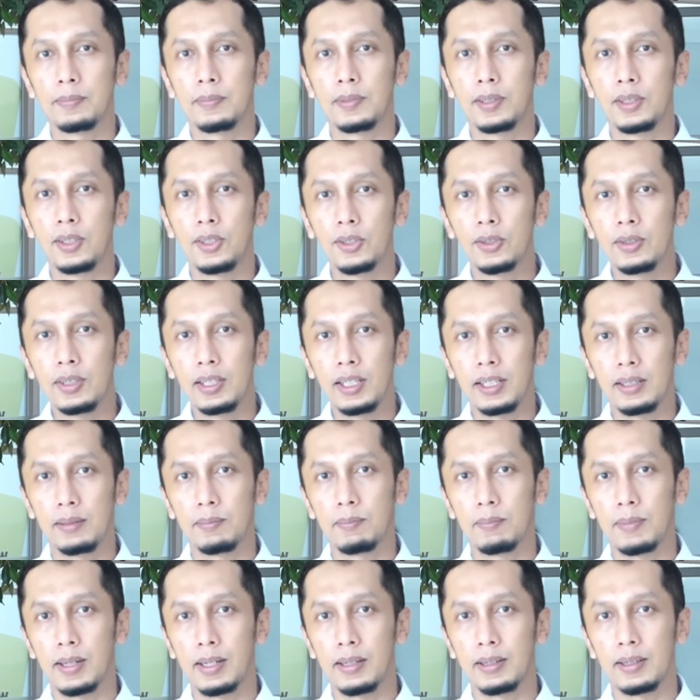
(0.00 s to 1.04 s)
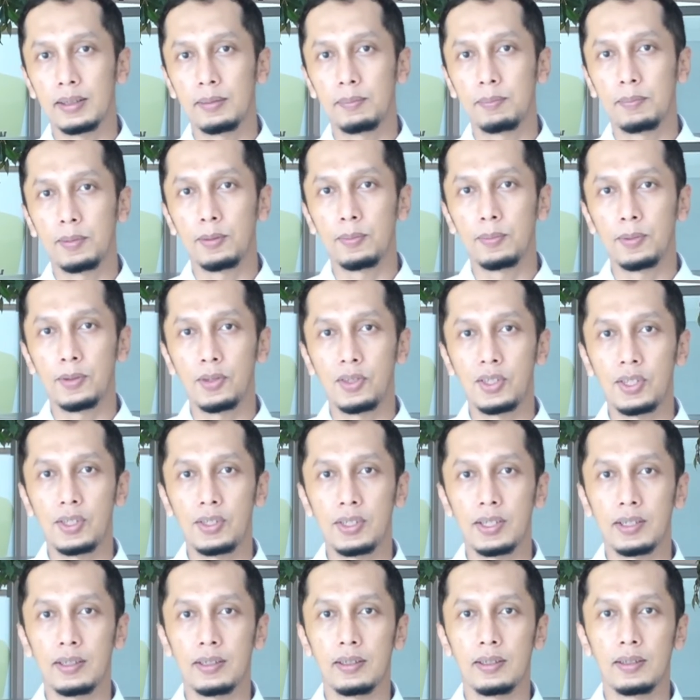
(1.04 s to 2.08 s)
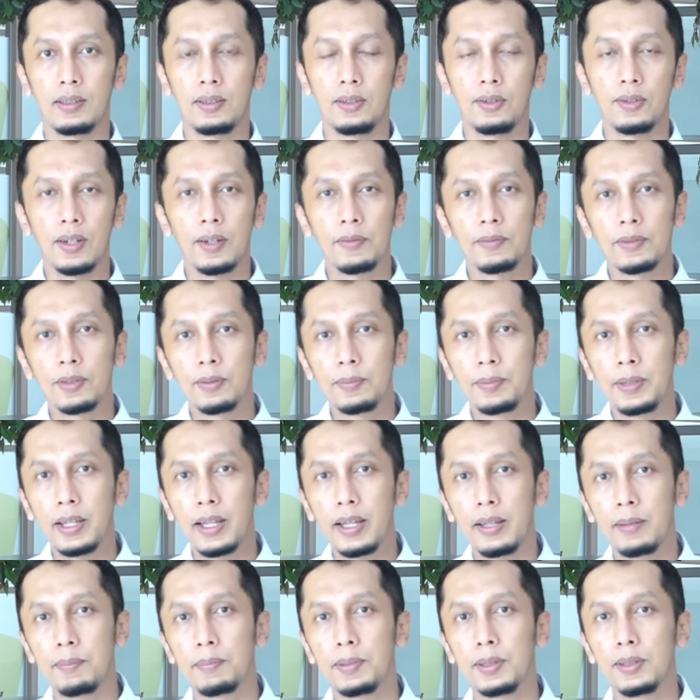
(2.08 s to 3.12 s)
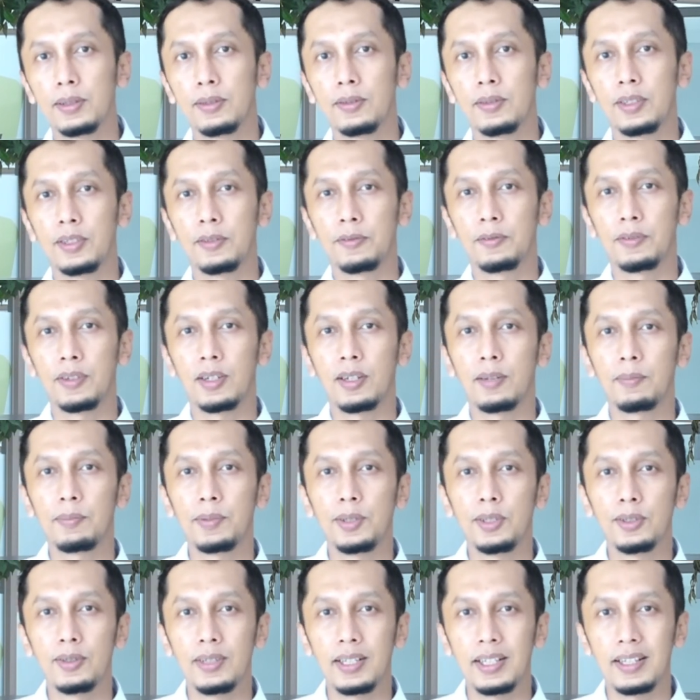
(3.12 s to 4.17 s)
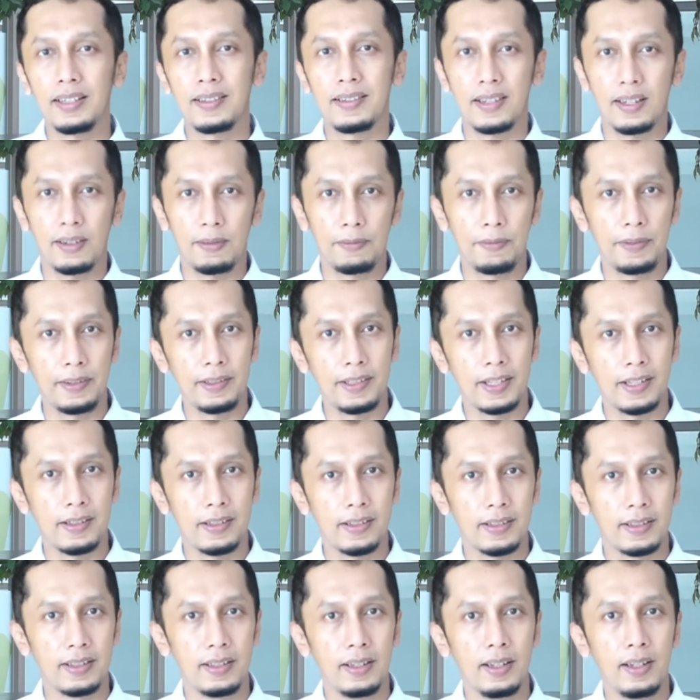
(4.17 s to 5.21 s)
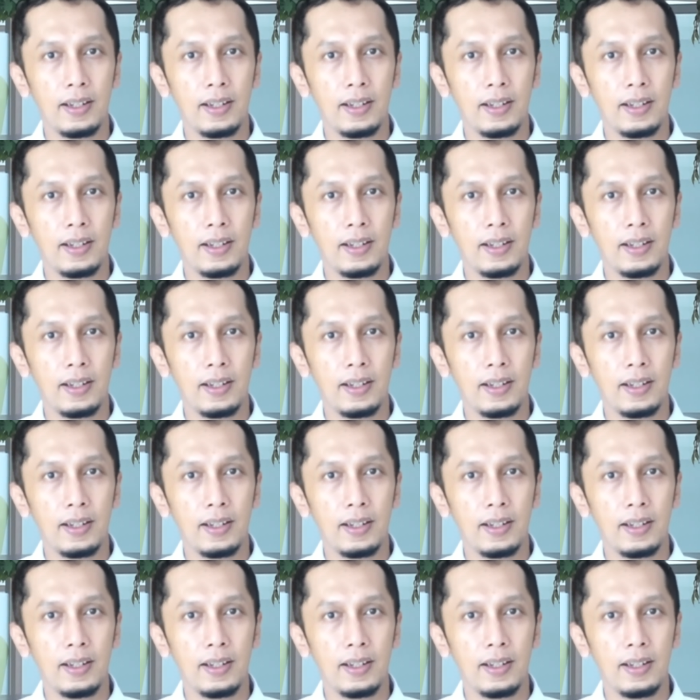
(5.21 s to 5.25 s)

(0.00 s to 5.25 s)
unique market proposition. You have to be able to develop unique services